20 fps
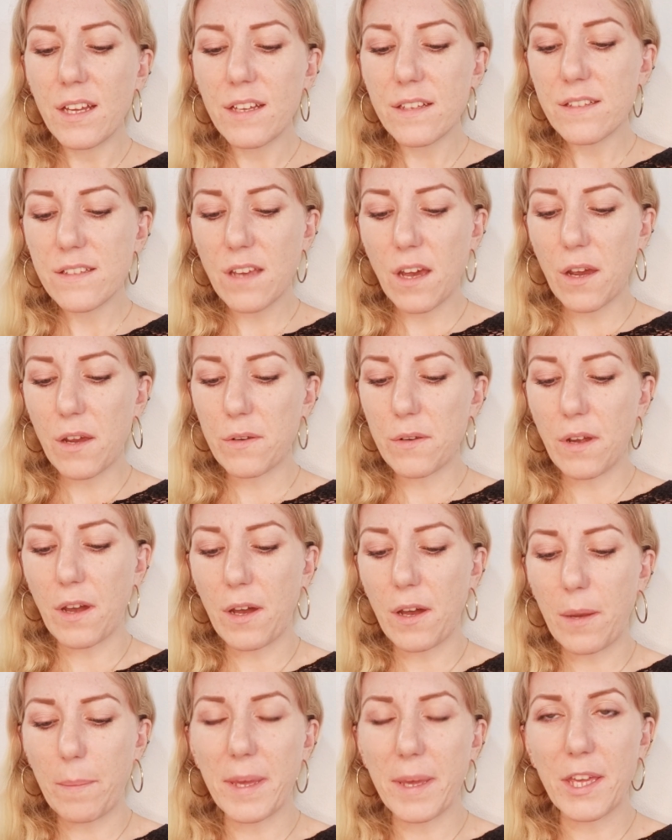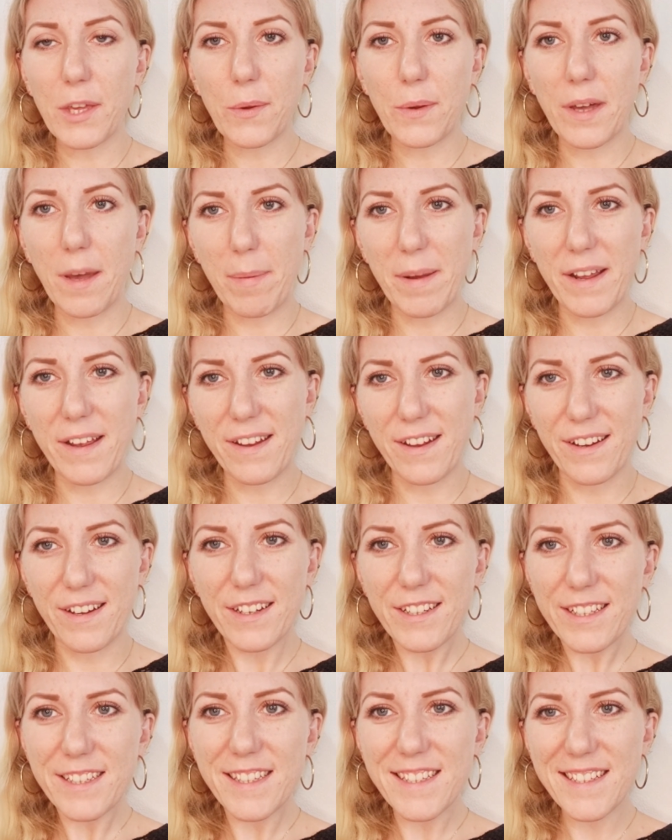So pick you a couple of
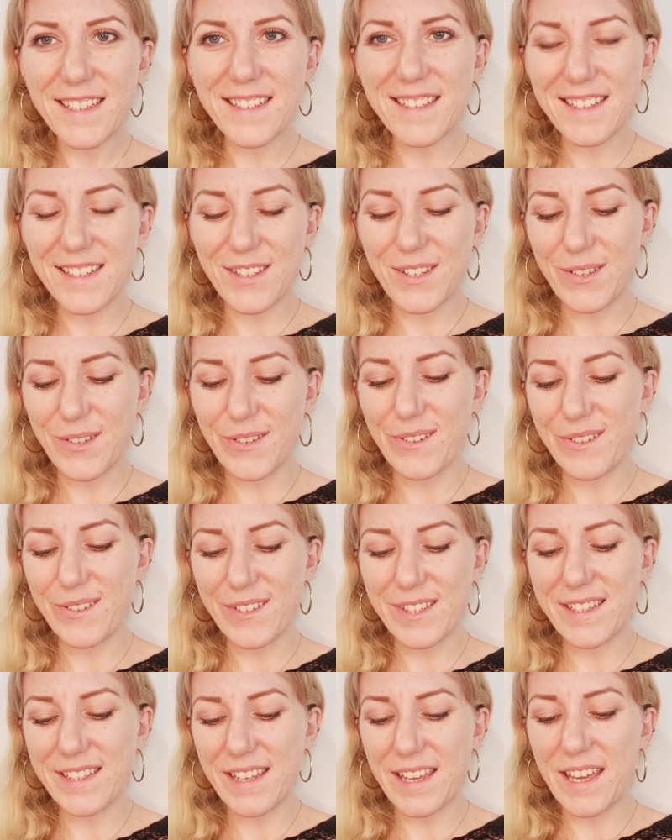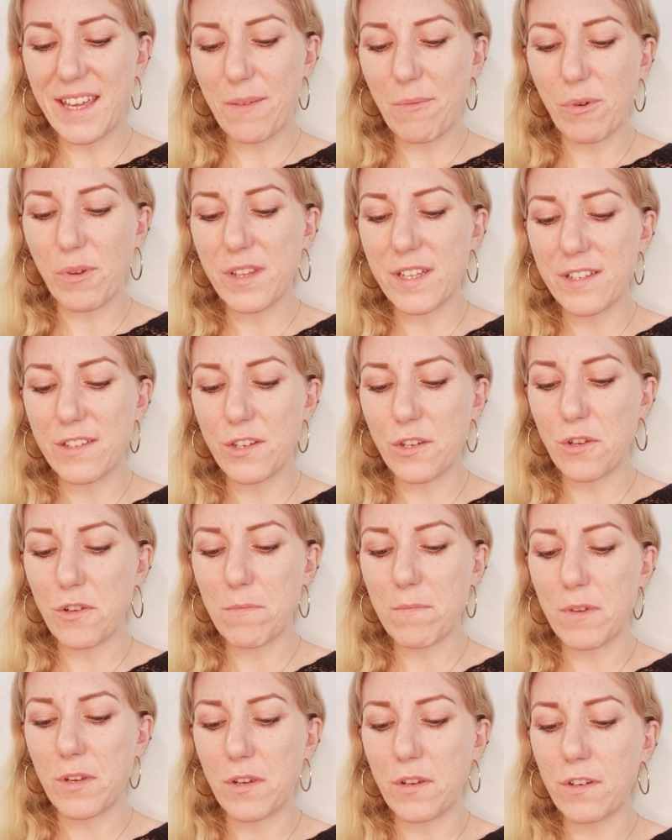cards to see what this new
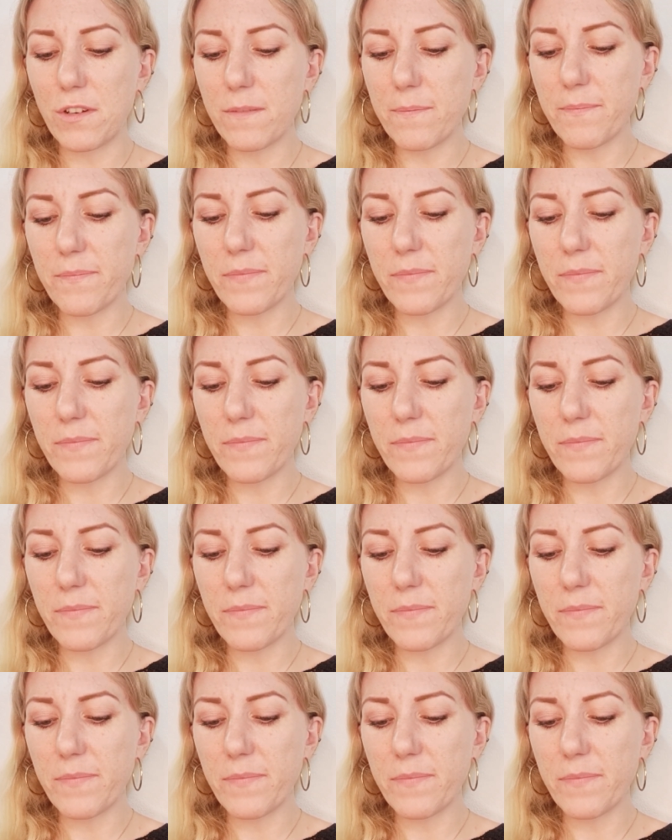moon